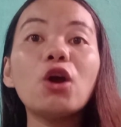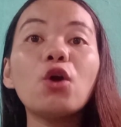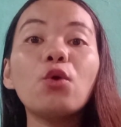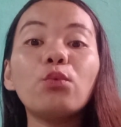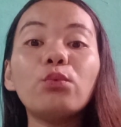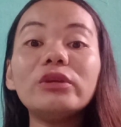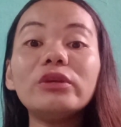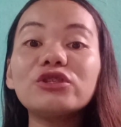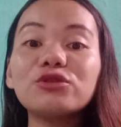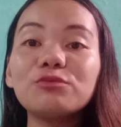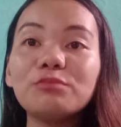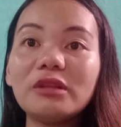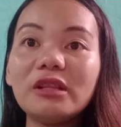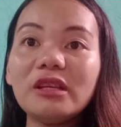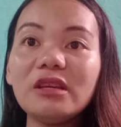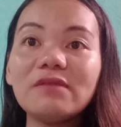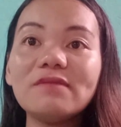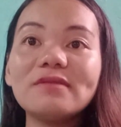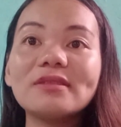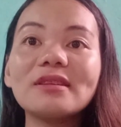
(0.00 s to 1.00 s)
which
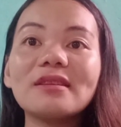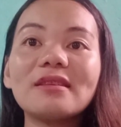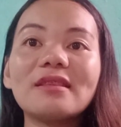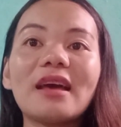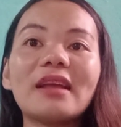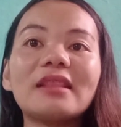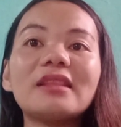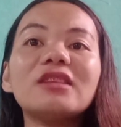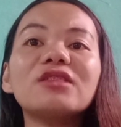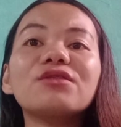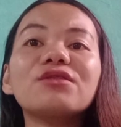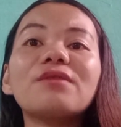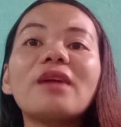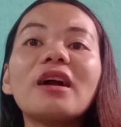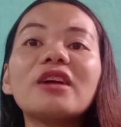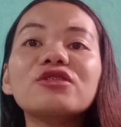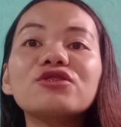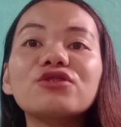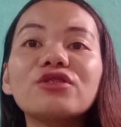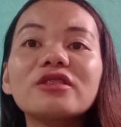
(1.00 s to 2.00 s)
believes that
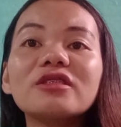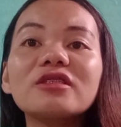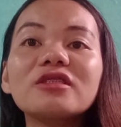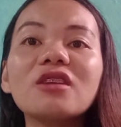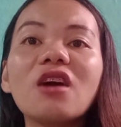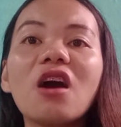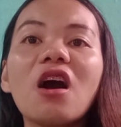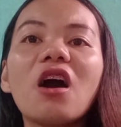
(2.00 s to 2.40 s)
interactions